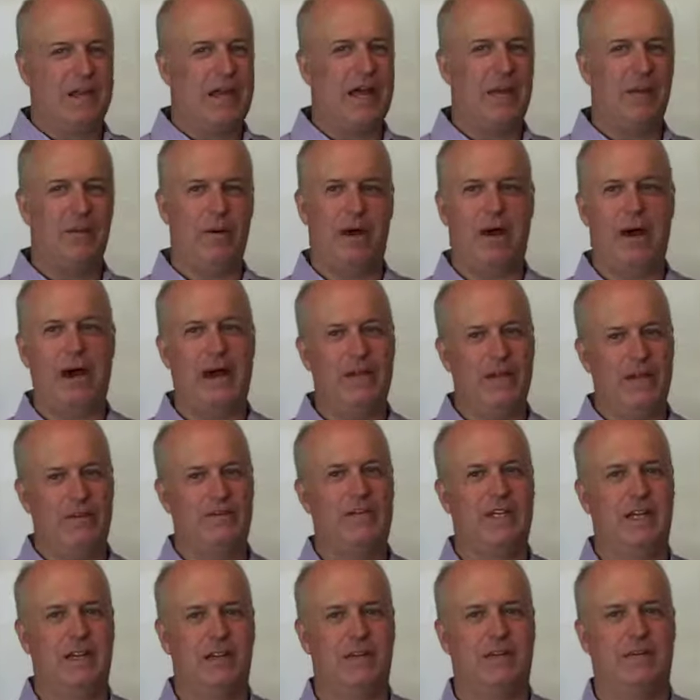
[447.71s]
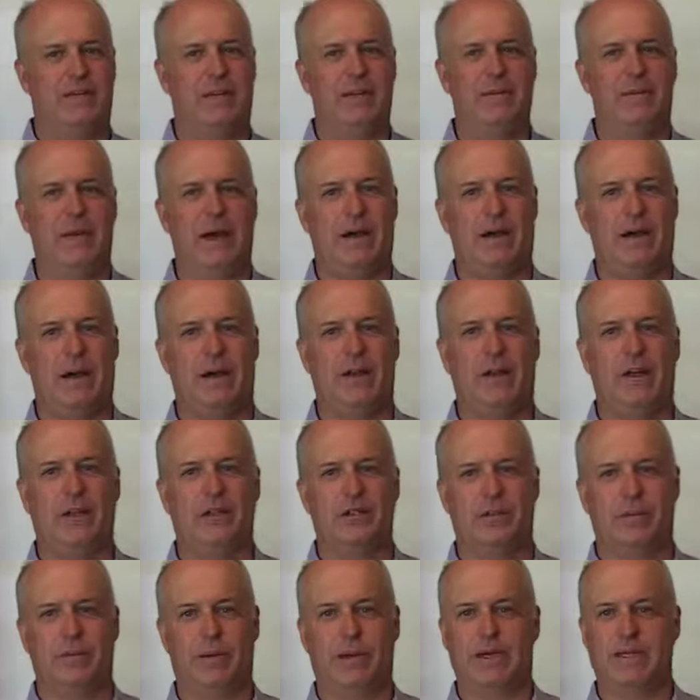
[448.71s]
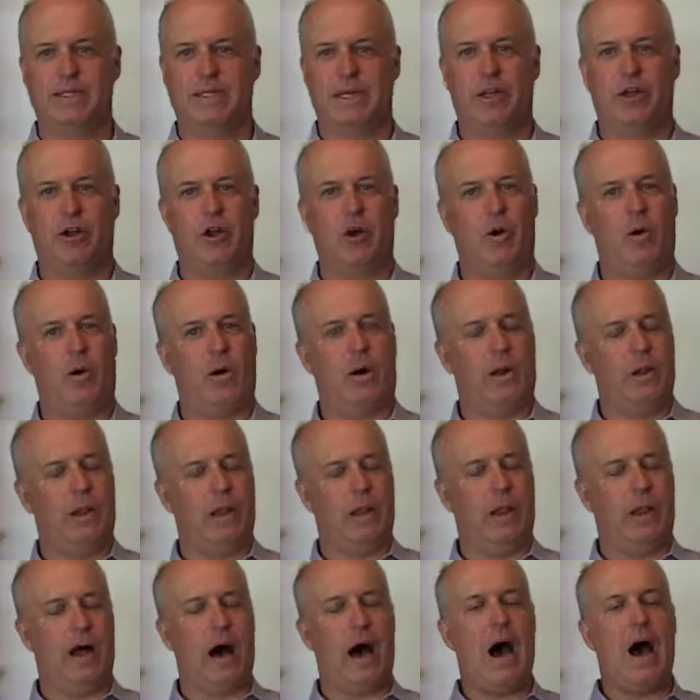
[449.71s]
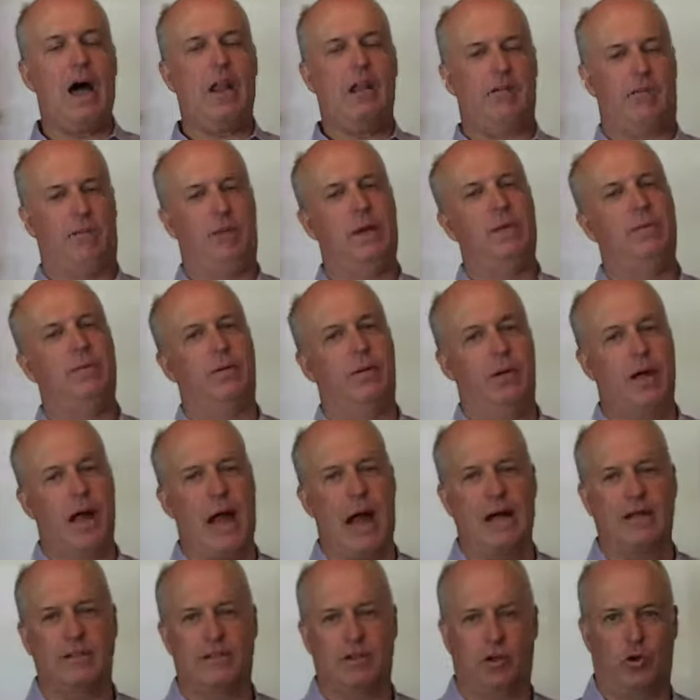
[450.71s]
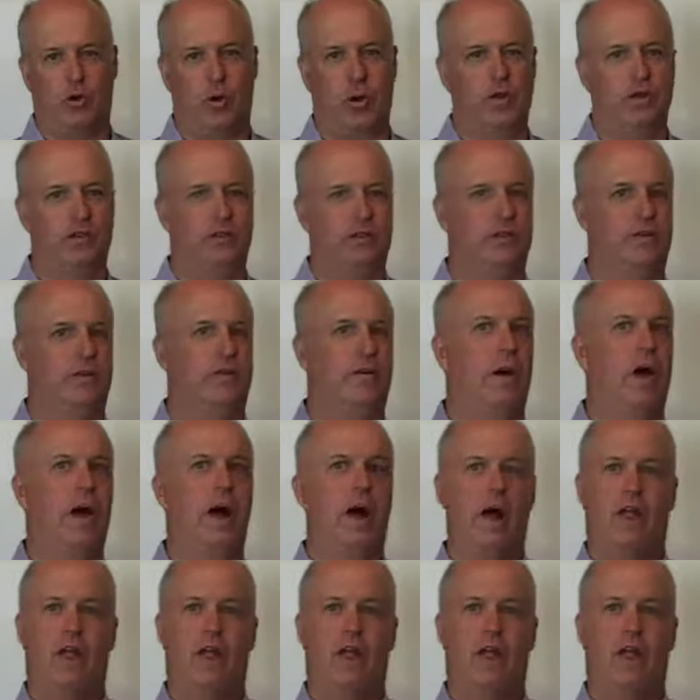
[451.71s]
anyway, I'd love to get your feedback on this one because I know a lot of people ask the questions of